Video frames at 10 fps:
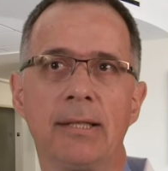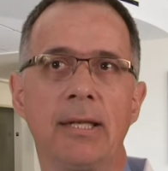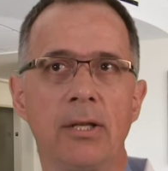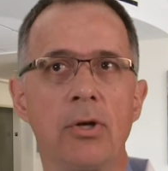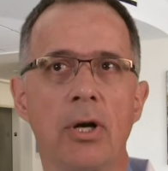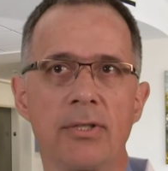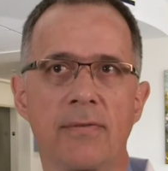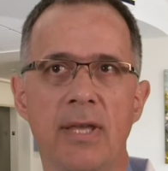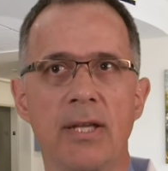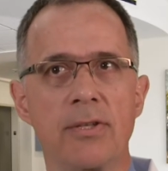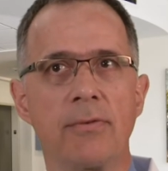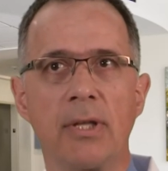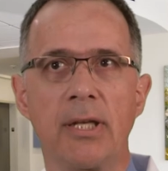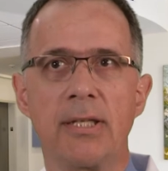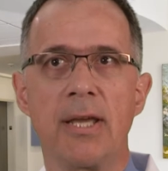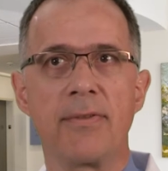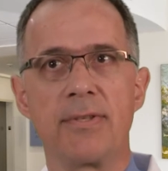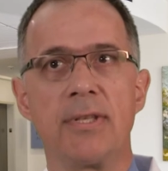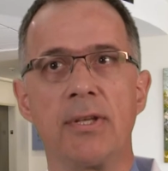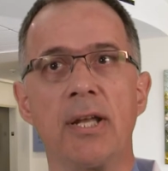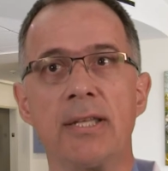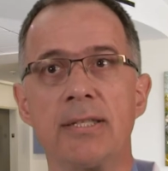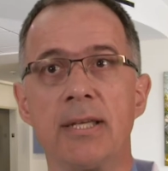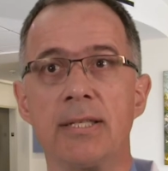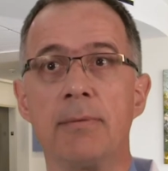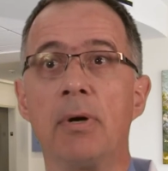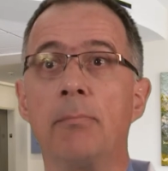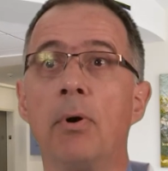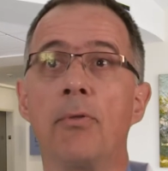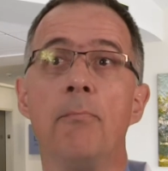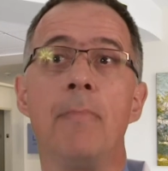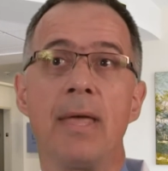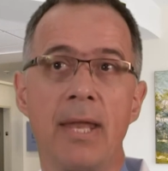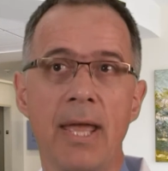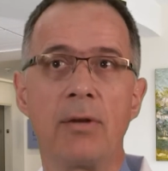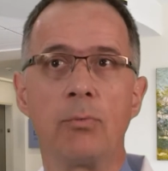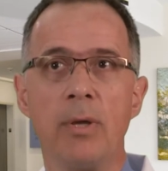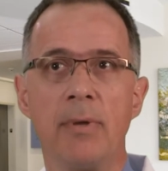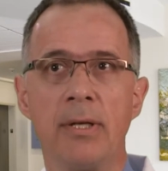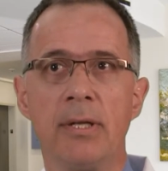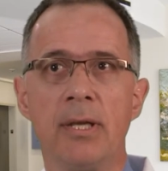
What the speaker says: leading cause of cancer-related deaths in the United States among both men and women.